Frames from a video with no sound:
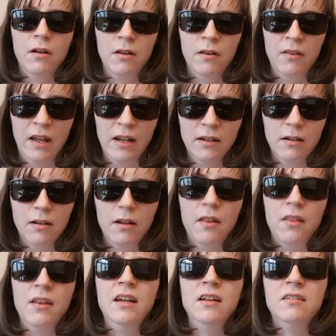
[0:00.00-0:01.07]
then
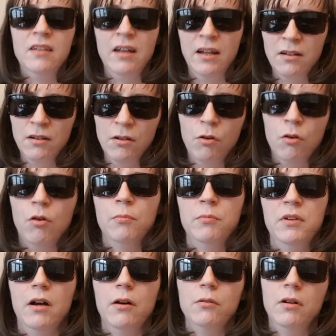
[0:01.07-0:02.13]
things tend to calm
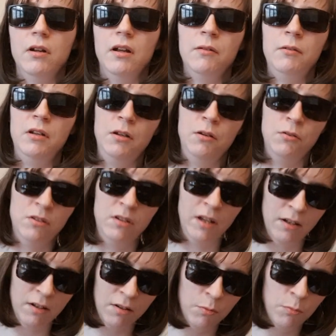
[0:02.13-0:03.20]
down and you
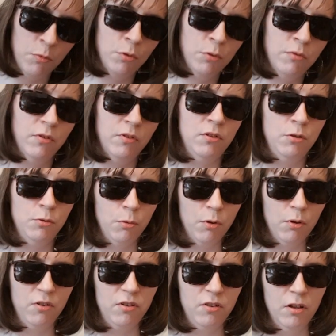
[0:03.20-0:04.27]
tend to move
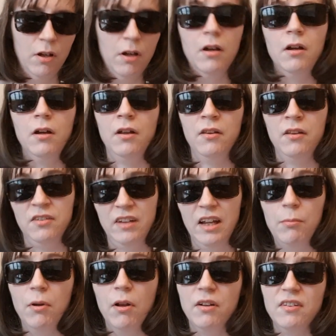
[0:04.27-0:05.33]
towards the
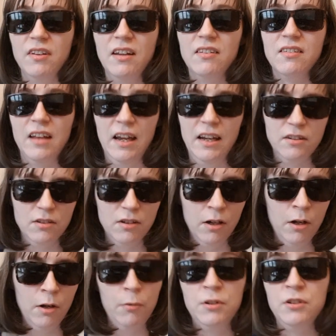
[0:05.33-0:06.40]
stabilizing stage,
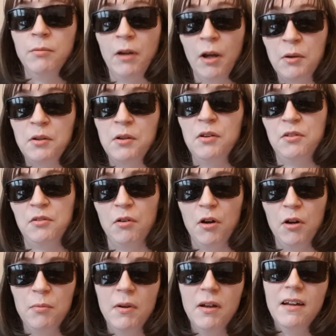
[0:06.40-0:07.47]
which I'm going to
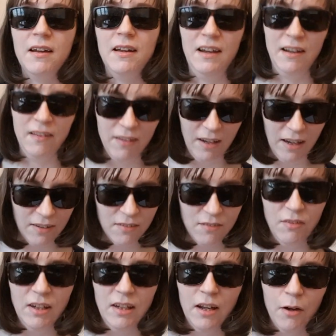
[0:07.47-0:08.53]
describe in the next
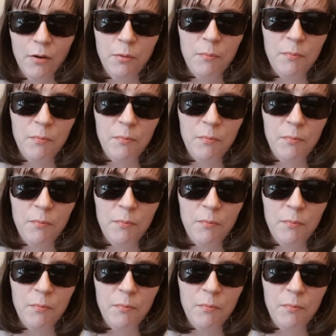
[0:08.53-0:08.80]
video.